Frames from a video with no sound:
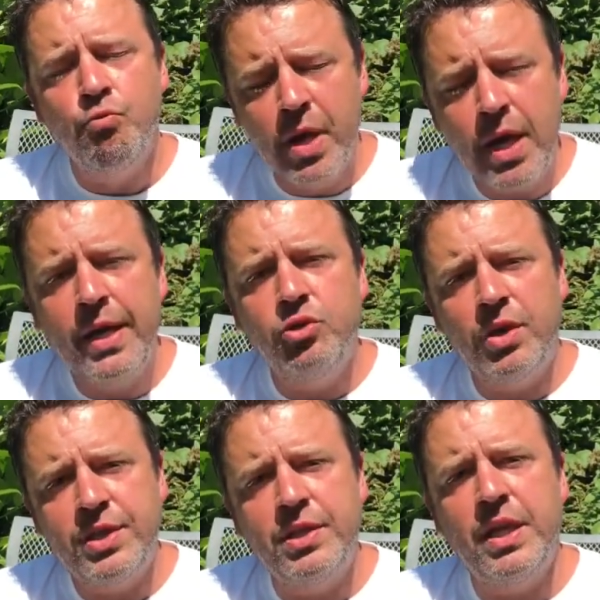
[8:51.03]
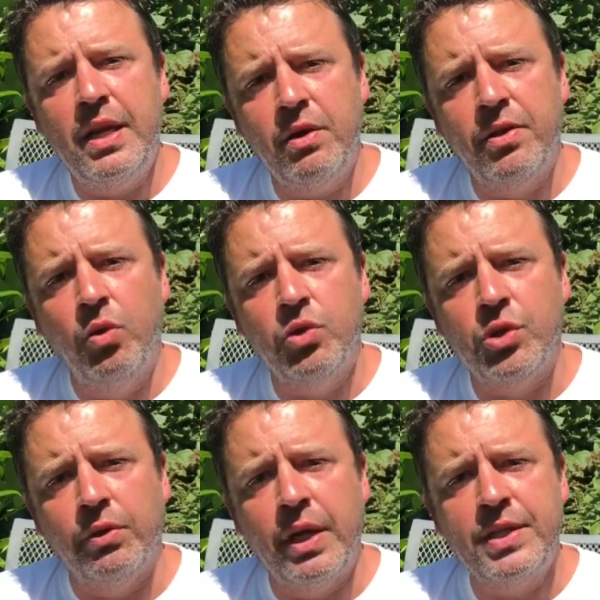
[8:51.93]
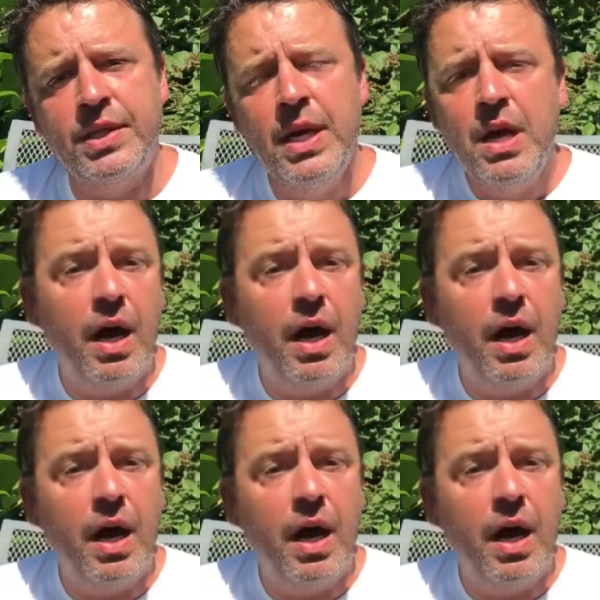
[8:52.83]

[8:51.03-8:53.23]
Really interested to hear your thoughts on this.